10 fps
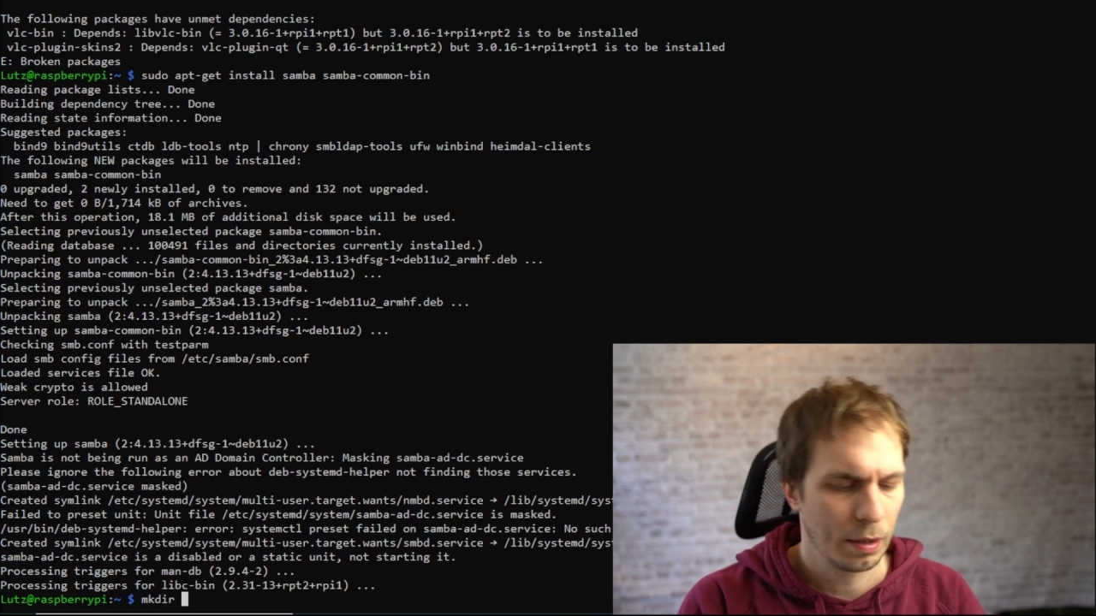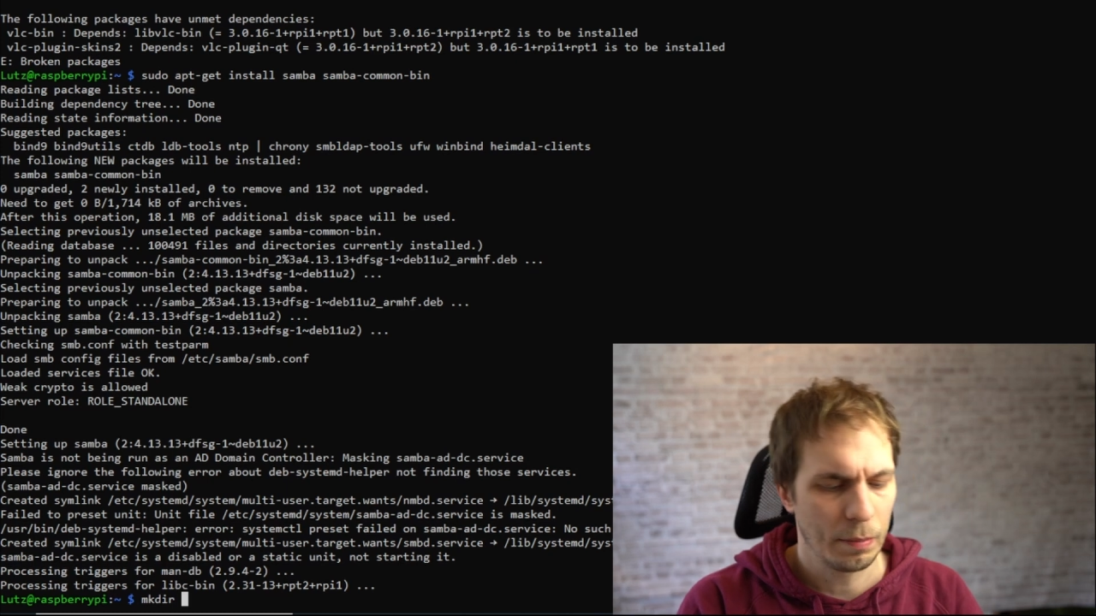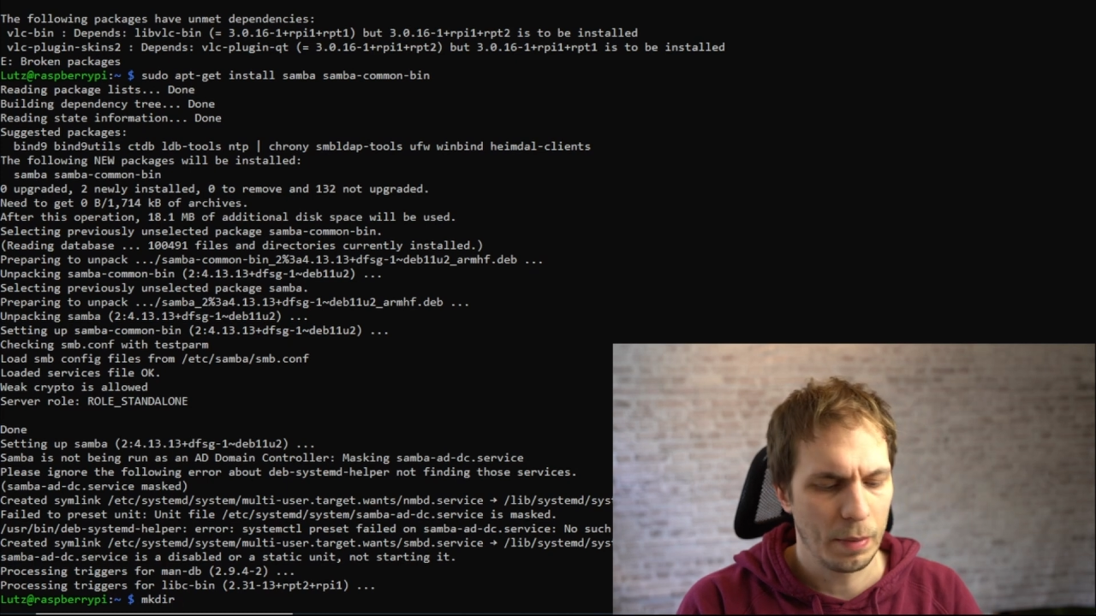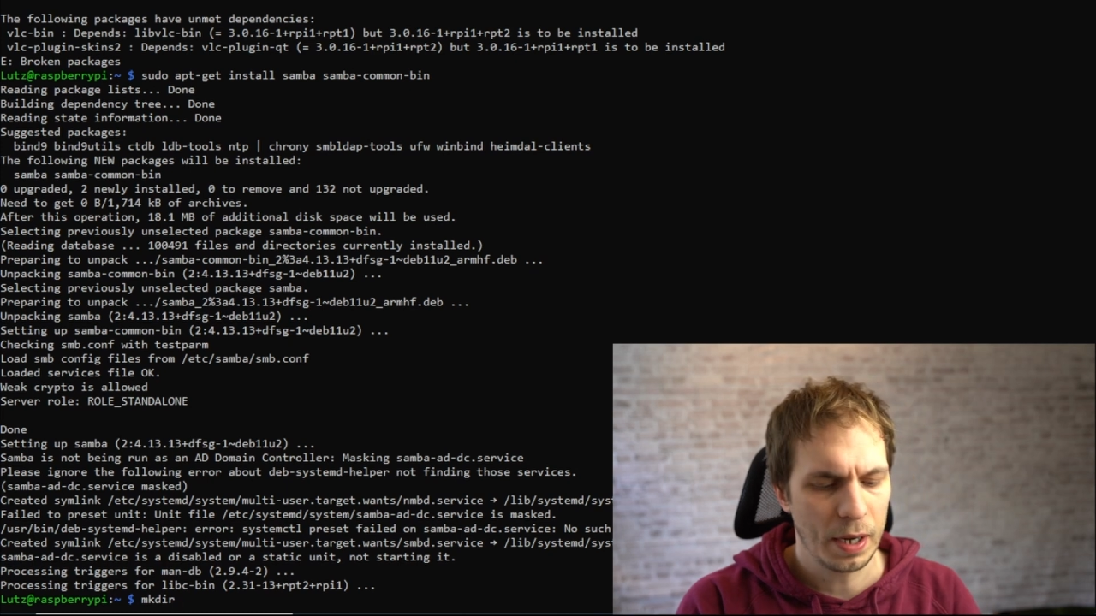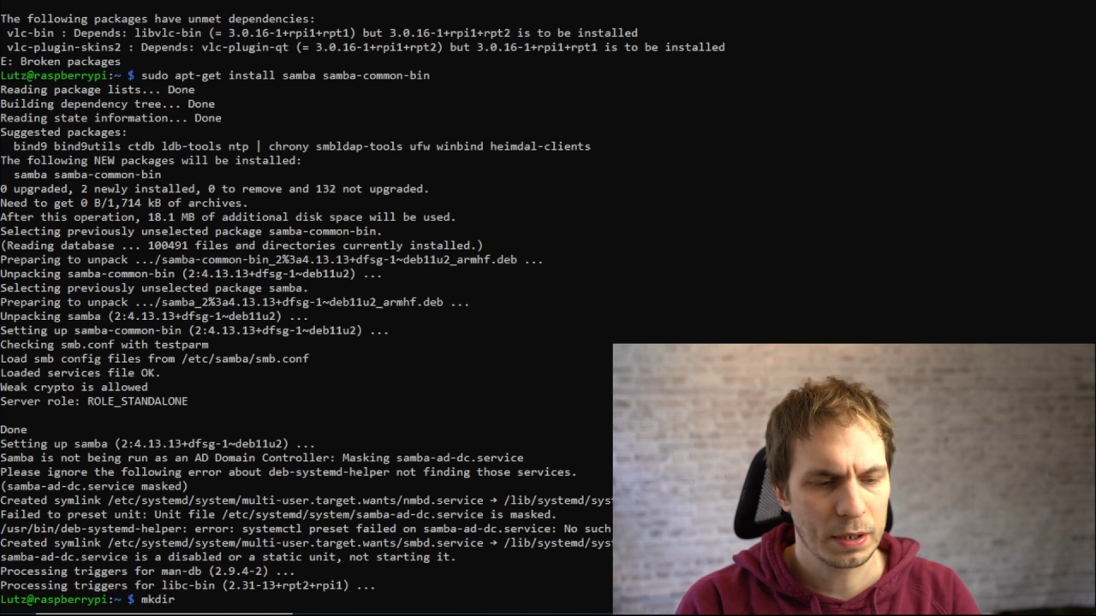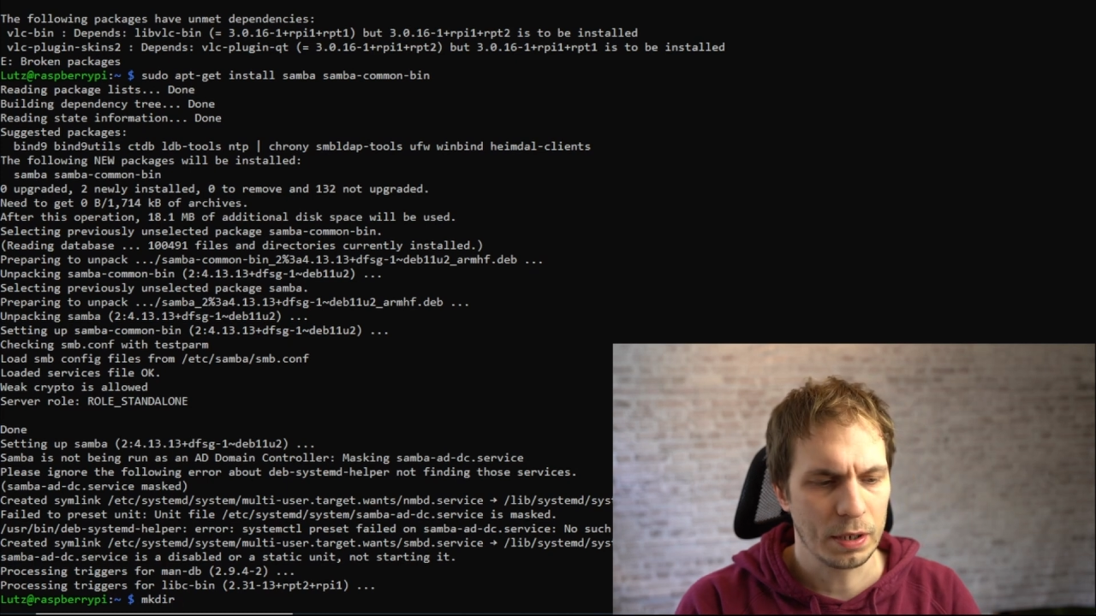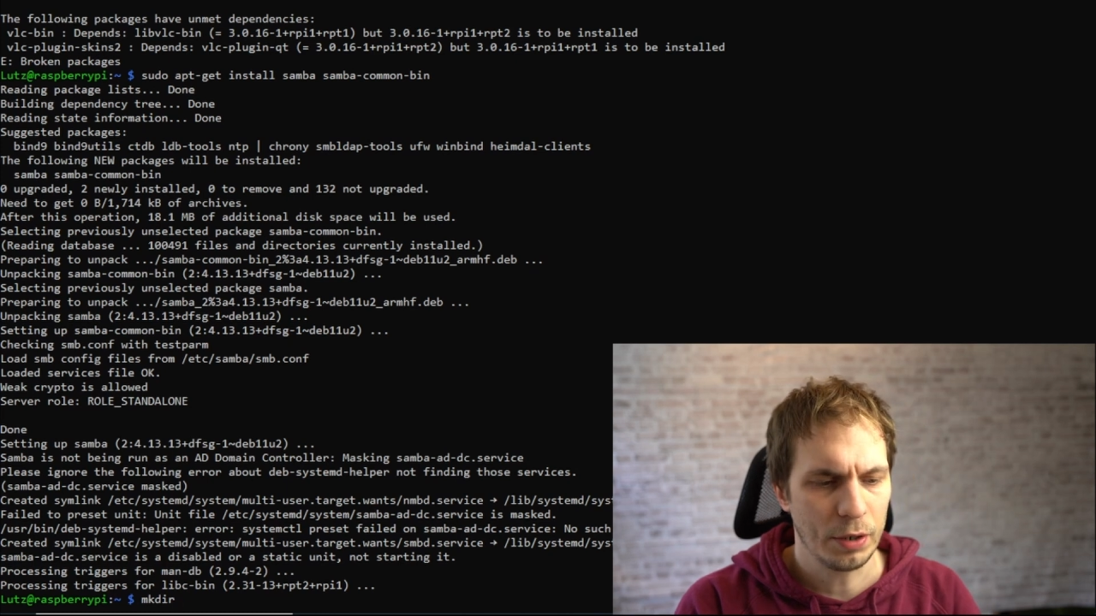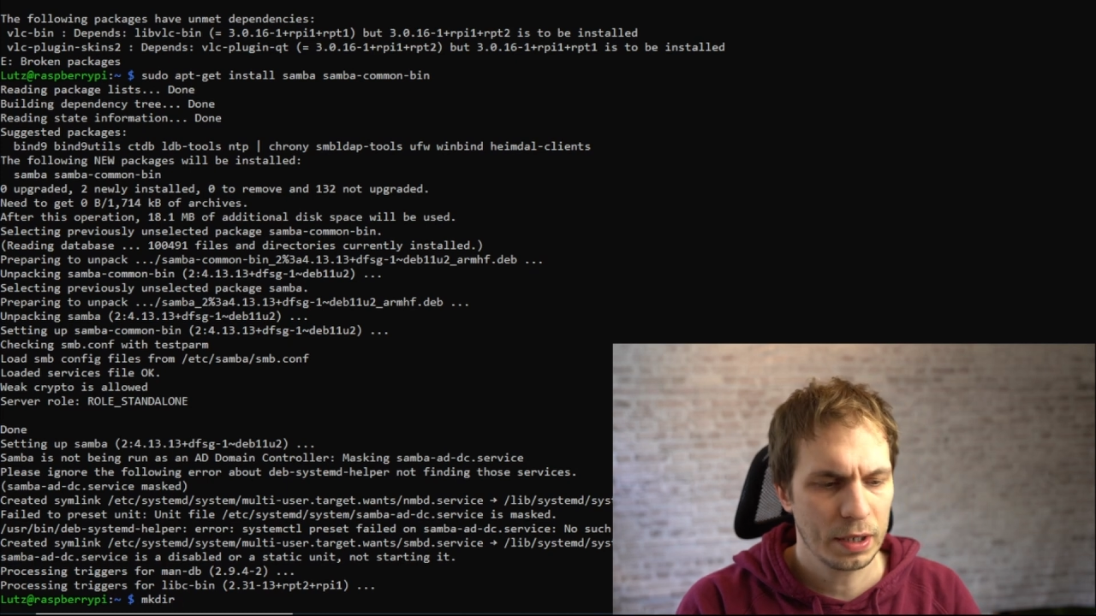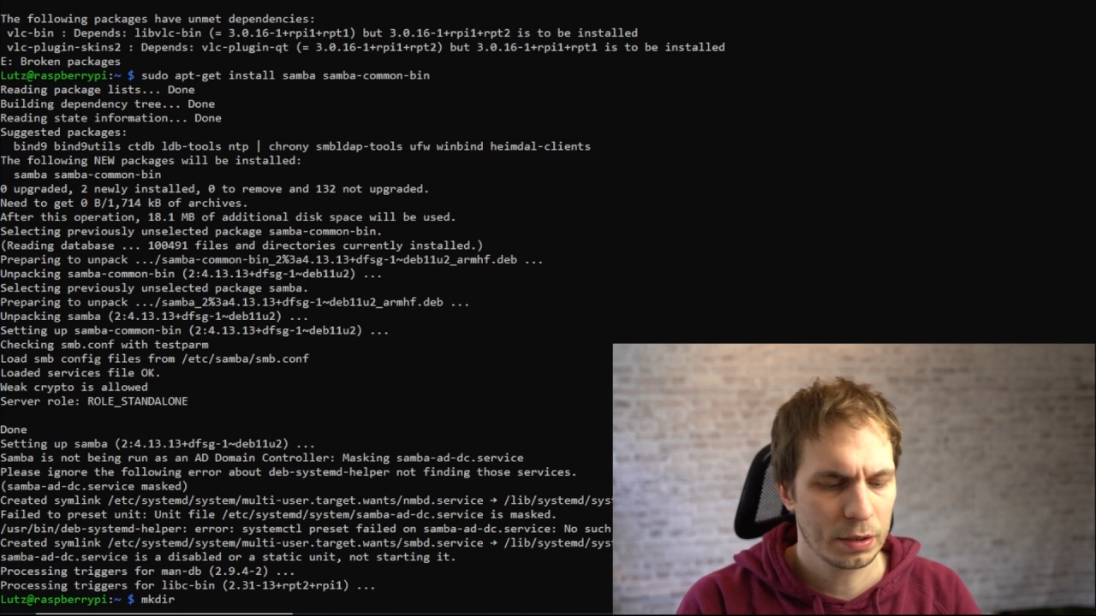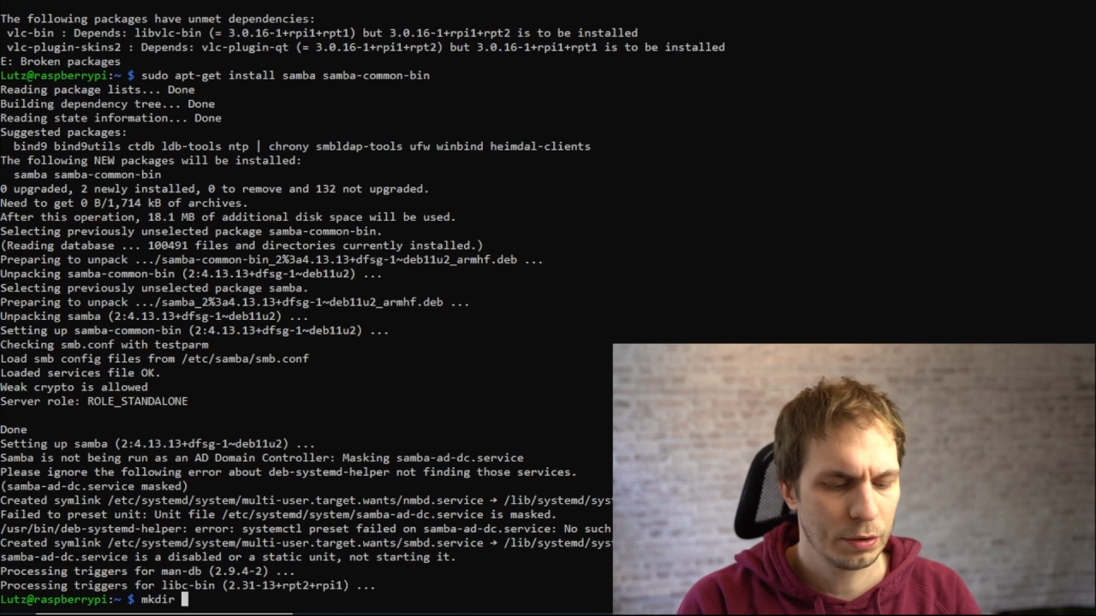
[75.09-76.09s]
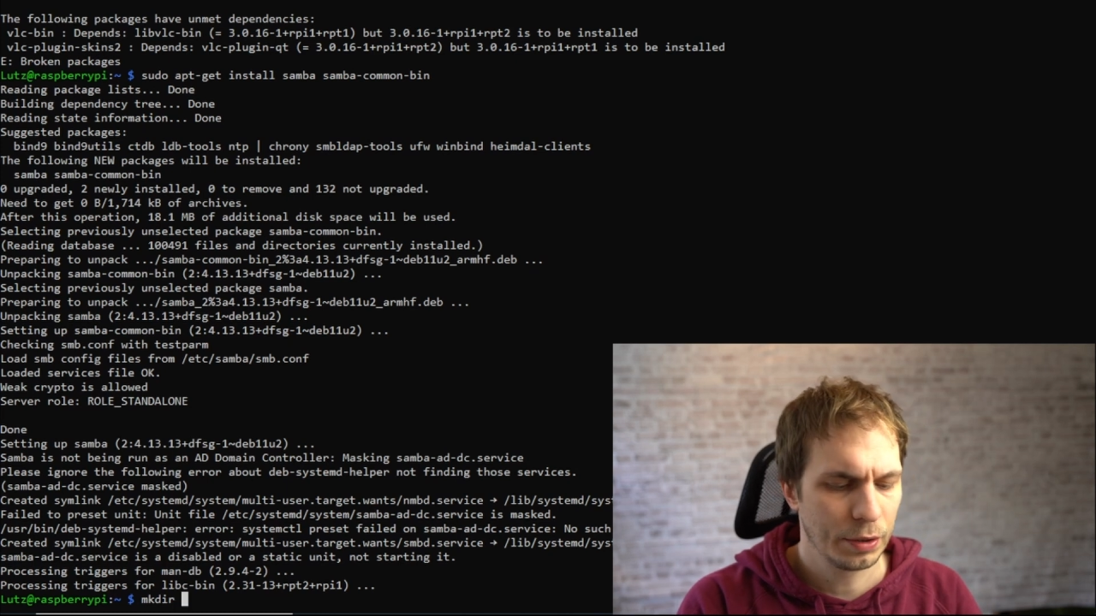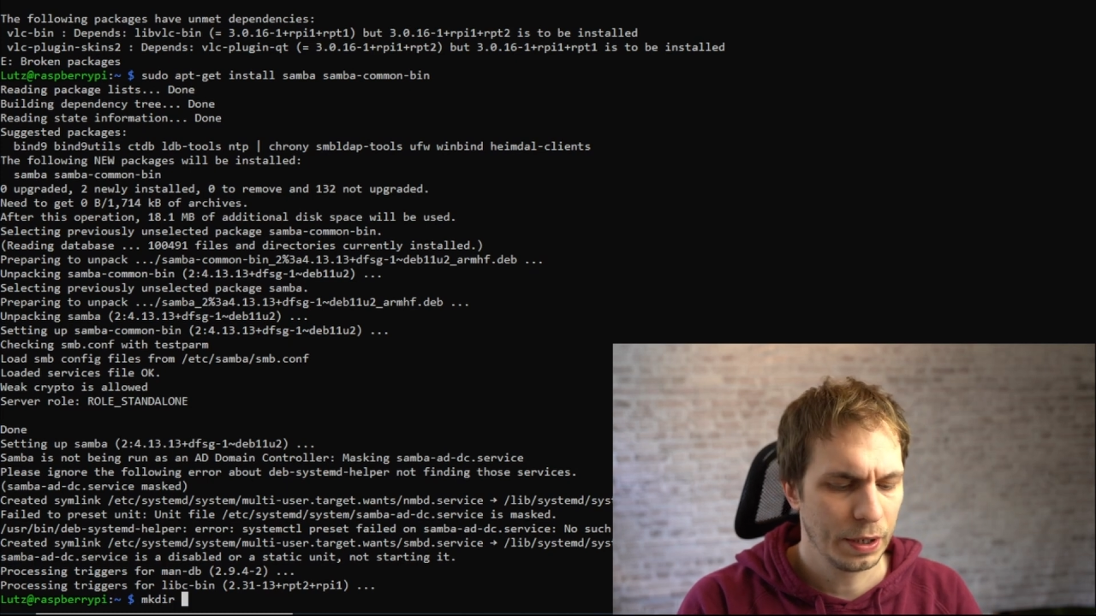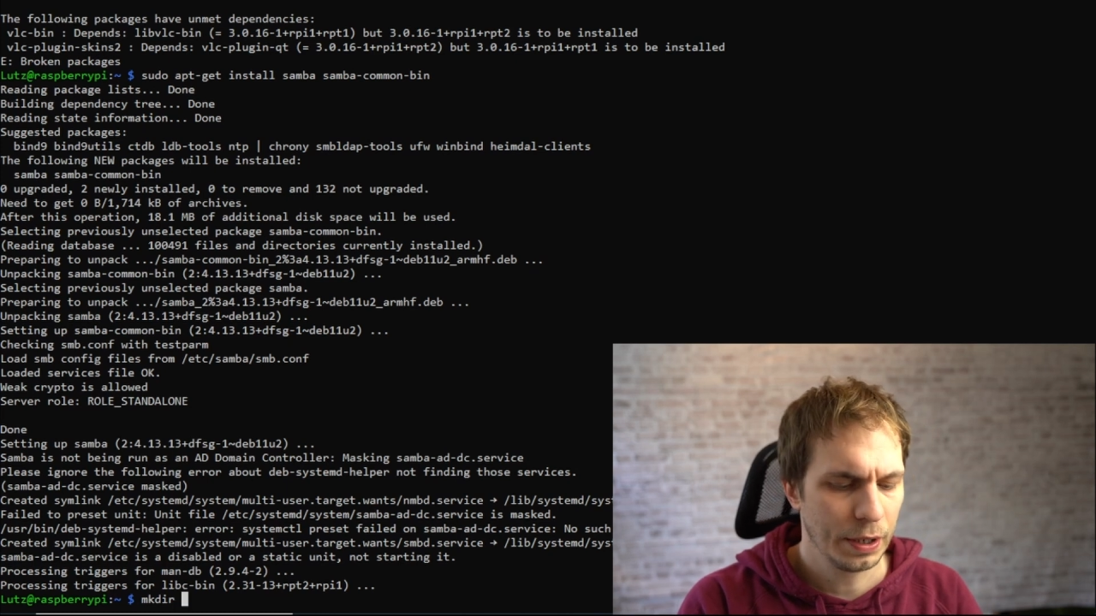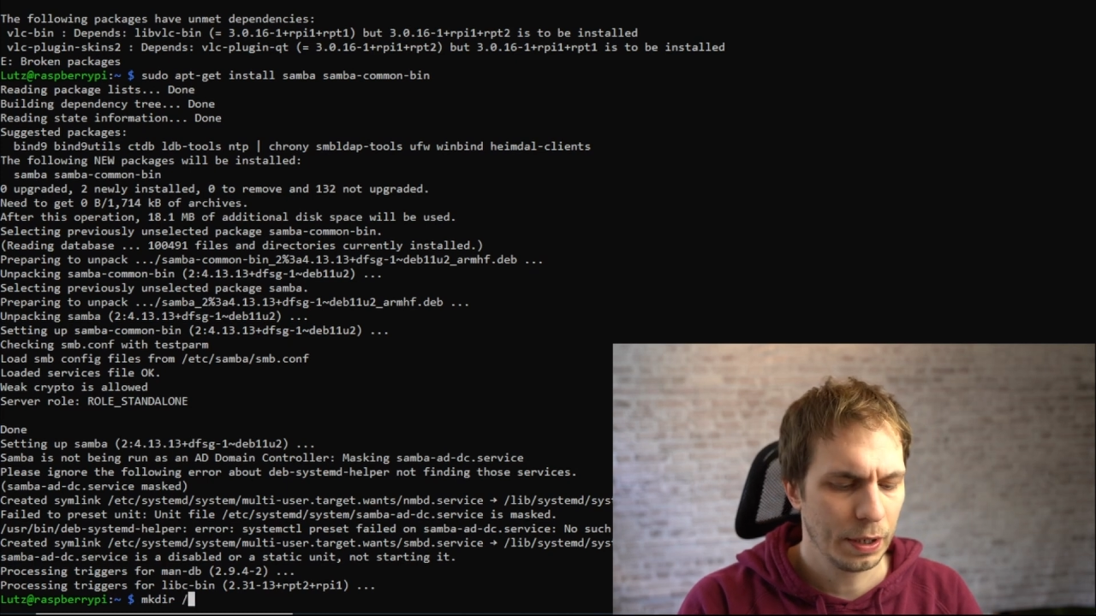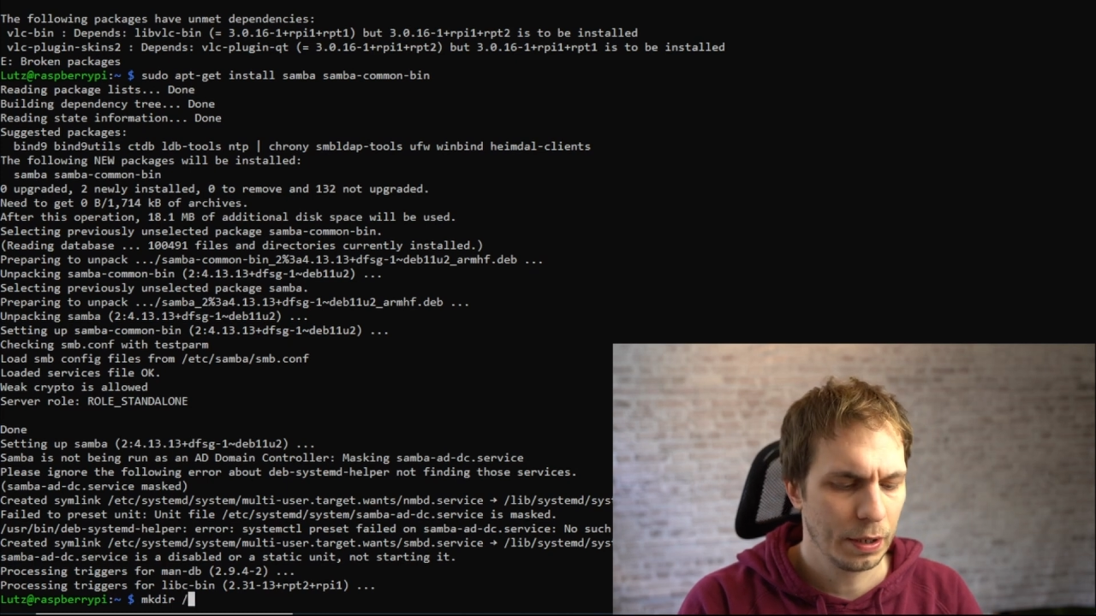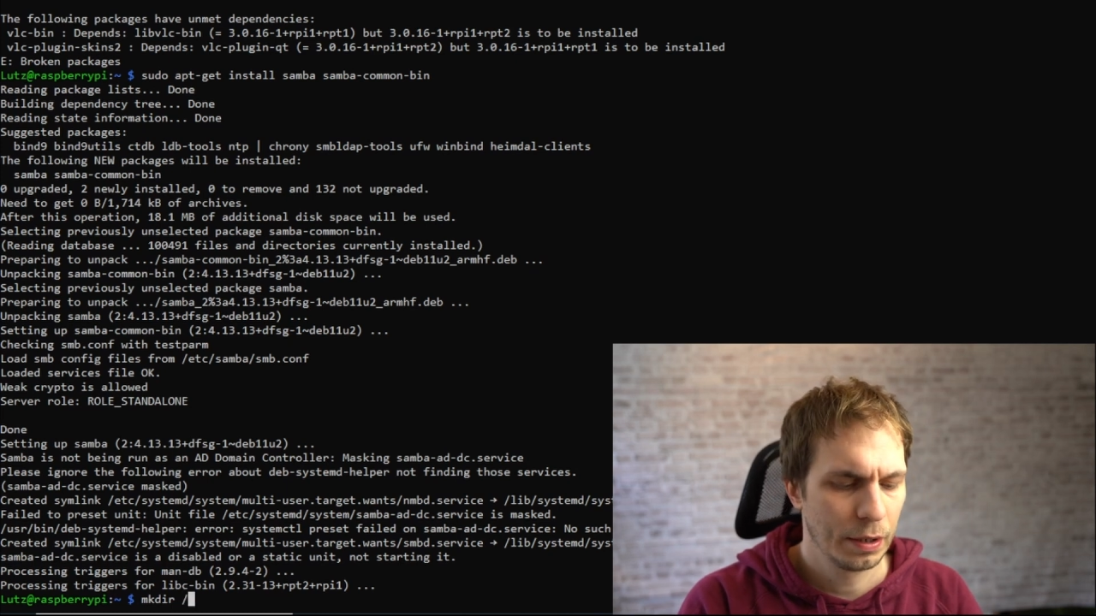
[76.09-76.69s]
make directory